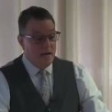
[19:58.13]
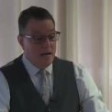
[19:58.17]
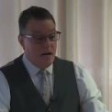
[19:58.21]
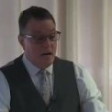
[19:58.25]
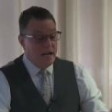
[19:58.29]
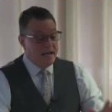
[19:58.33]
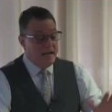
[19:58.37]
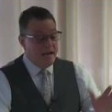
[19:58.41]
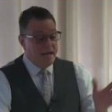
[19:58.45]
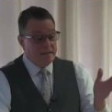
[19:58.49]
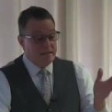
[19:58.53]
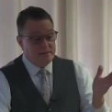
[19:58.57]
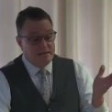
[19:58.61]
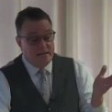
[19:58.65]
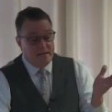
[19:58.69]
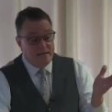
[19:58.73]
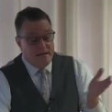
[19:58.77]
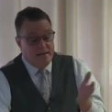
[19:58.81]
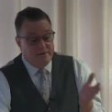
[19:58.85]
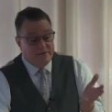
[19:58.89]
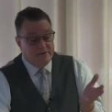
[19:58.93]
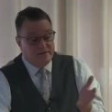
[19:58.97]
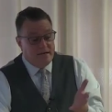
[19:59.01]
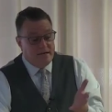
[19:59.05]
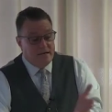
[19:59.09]
I, I can't say
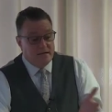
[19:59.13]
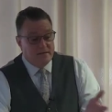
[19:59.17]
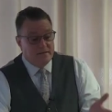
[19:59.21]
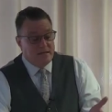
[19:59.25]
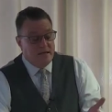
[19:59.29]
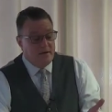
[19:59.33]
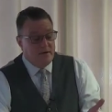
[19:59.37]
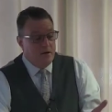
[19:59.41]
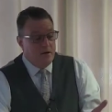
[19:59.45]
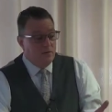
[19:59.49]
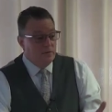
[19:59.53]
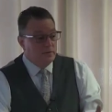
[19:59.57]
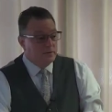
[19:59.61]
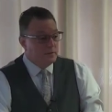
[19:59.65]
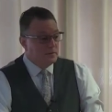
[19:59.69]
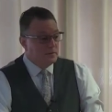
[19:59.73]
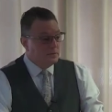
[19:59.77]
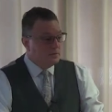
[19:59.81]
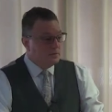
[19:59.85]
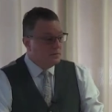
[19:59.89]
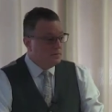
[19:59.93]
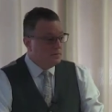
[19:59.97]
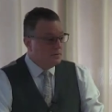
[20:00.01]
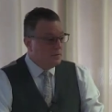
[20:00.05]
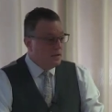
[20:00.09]
I understand because I don't.
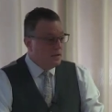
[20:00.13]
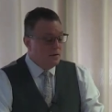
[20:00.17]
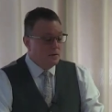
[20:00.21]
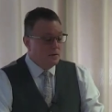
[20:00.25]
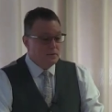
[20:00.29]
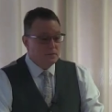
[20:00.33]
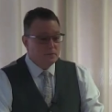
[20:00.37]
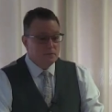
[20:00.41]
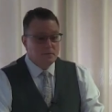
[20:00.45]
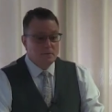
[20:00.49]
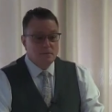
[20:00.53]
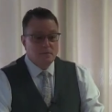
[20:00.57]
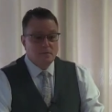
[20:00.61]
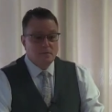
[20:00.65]
I don't.